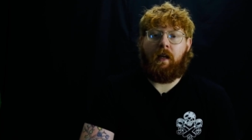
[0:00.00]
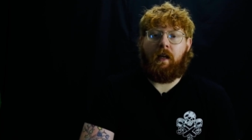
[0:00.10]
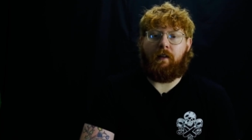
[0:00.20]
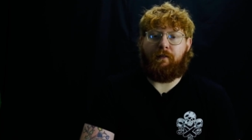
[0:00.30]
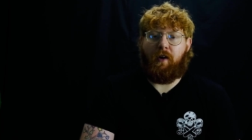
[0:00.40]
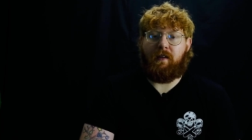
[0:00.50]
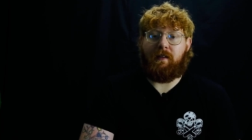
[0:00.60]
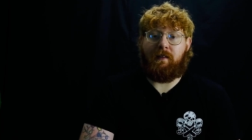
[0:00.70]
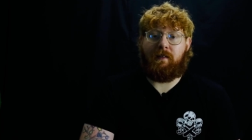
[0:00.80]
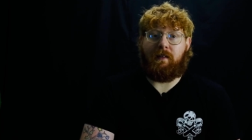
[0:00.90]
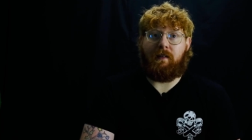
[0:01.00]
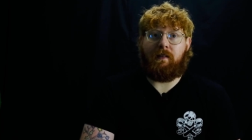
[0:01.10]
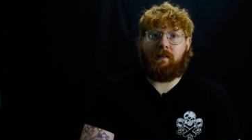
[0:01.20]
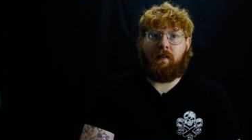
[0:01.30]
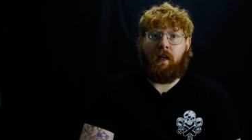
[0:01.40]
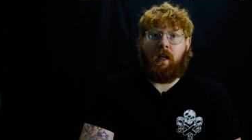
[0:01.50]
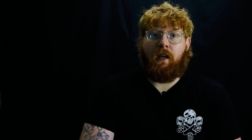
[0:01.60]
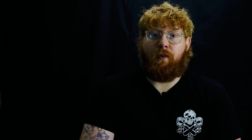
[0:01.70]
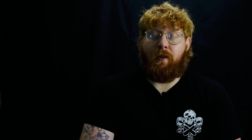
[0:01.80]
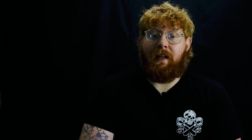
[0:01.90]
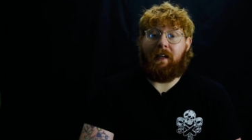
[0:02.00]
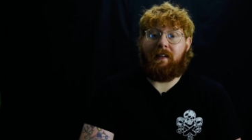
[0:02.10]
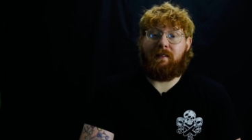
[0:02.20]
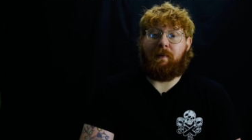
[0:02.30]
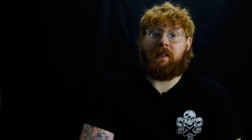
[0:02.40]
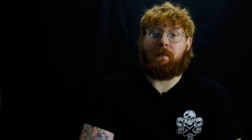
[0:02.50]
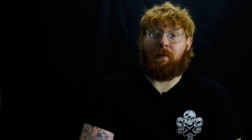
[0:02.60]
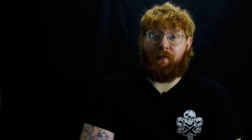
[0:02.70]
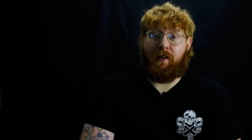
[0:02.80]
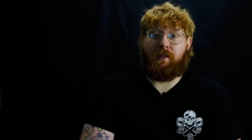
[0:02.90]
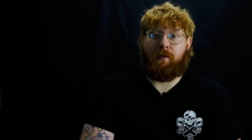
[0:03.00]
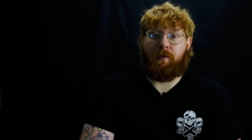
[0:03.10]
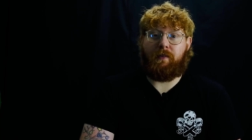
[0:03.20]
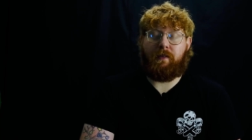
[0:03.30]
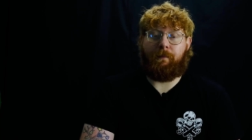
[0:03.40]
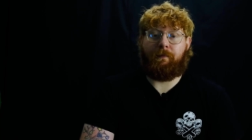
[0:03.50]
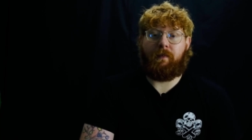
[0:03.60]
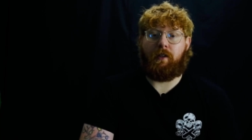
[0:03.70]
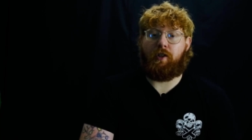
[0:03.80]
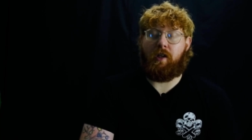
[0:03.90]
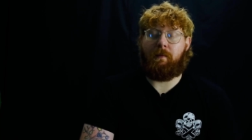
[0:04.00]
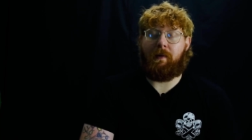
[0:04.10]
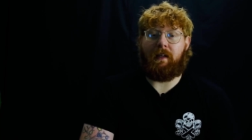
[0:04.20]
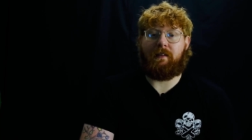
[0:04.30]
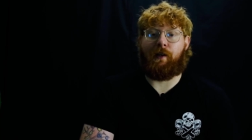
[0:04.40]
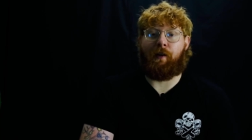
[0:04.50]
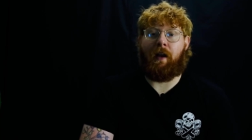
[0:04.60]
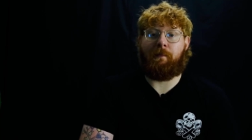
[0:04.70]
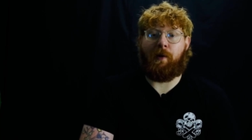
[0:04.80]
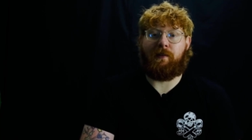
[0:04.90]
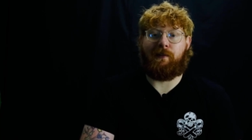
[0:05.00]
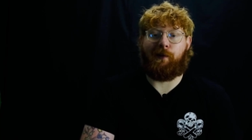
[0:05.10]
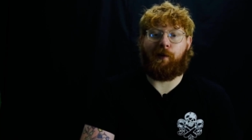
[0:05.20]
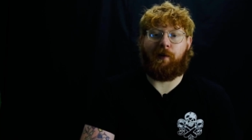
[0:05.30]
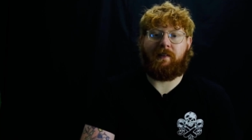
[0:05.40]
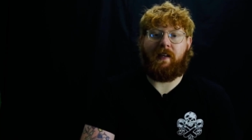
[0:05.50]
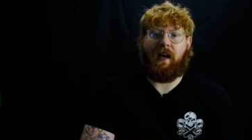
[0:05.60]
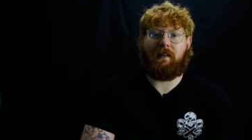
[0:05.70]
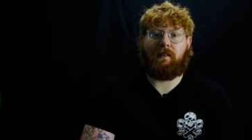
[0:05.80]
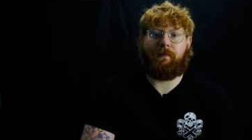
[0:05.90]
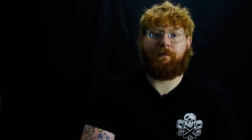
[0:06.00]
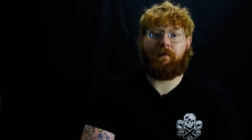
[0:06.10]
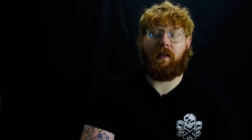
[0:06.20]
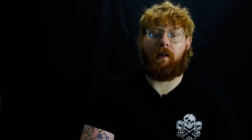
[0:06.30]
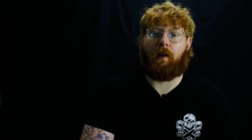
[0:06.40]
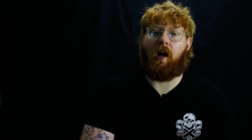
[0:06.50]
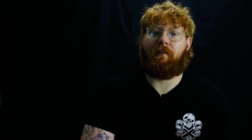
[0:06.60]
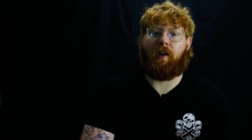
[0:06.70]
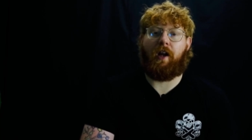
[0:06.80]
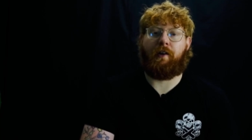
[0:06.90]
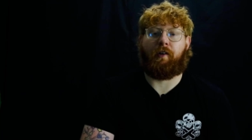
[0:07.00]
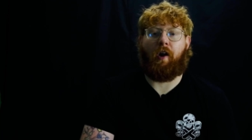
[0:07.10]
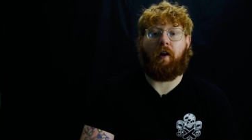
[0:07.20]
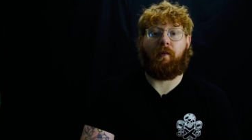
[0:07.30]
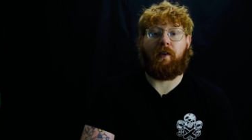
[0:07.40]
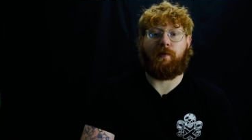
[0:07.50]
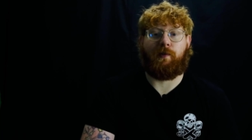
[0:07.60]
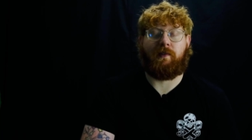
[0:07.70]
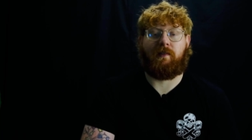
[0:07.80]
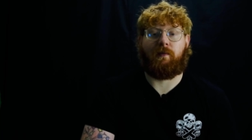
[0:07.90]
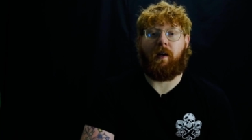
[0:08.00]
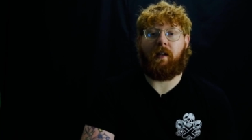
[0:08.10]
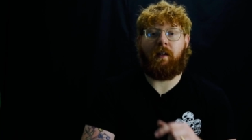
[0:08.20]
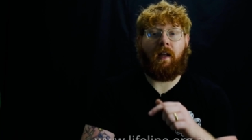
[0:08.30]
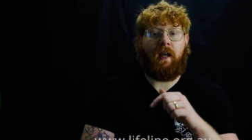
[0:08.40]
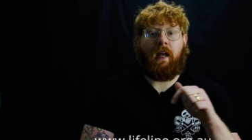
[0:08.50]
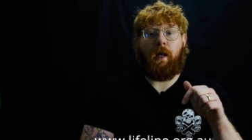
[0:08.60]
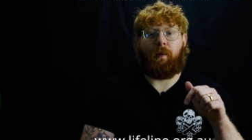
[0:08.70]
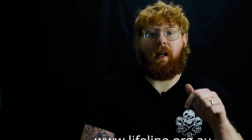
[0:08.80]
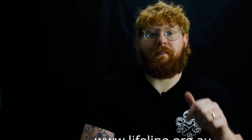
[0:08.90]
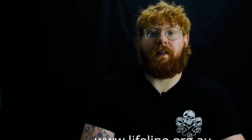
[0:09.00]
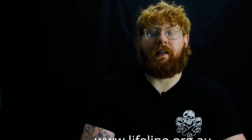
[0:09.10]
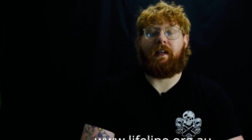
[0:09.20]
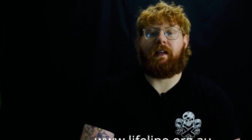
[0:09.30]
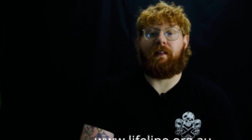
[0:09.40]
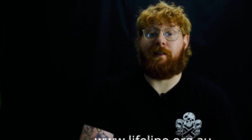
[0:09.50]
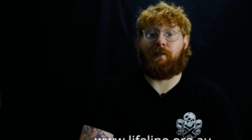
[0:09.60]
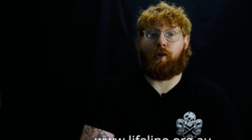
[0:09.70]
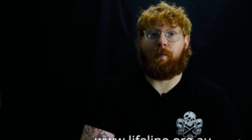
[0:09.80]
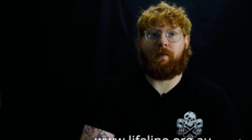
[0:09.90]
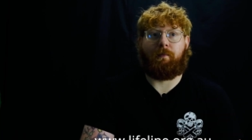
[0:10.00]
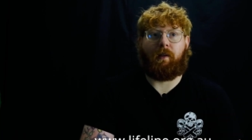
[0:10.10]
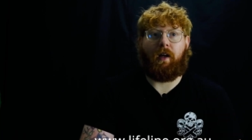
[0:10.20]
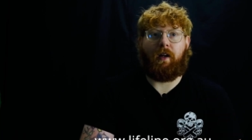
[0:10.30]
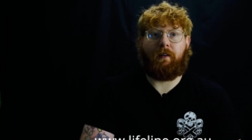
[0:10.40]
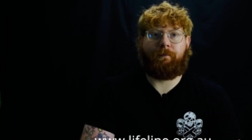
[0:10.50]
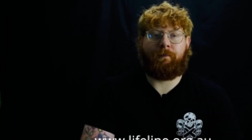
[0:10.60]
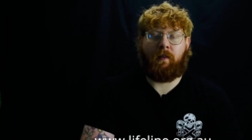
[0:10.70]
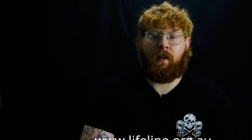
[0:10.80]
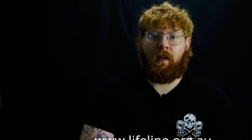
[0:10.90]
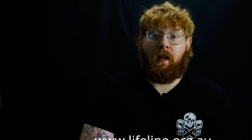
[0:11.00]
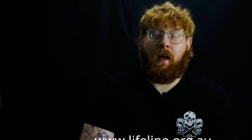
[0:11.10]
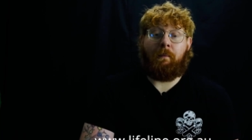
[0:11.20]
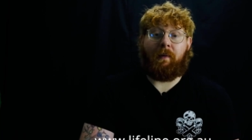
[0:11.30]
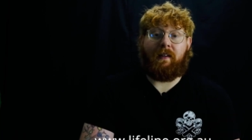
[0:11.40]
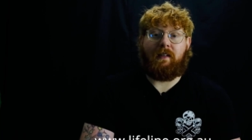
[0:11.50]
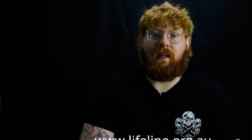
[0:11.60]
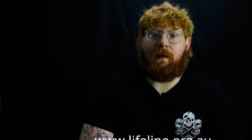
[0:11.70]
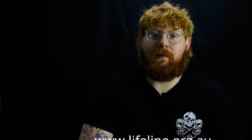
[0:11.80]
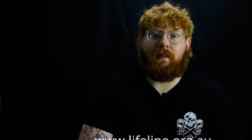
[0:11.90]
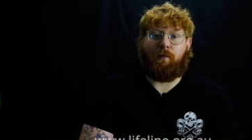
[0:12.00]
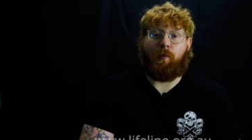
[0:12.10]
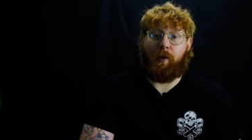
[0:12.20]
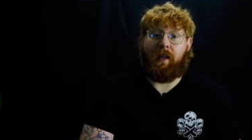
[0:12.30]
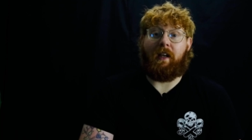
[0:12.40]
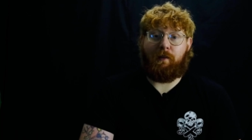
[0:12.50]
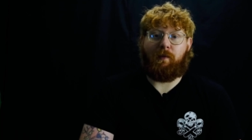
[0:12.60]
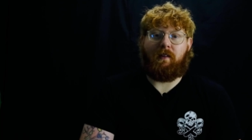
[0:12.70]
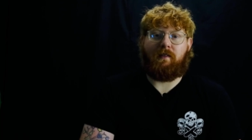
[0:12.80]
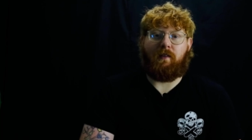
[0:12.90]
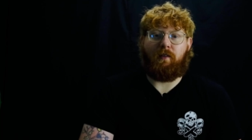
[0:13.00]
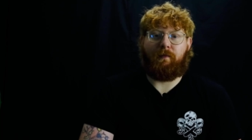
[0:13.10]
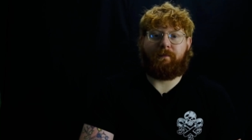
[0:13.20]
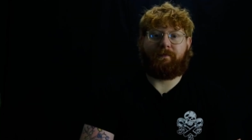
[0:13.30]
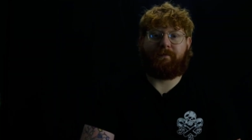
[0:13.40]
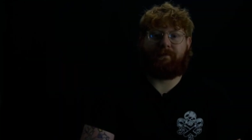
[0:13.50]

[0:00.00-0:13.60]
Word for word: In the first instance, if you're needing to speak to professionals, your GP is a great person to contact, and Lifeline are a great resource as well. we'll have the link in the description below. Bless you heaps, and we'll connect with you soon.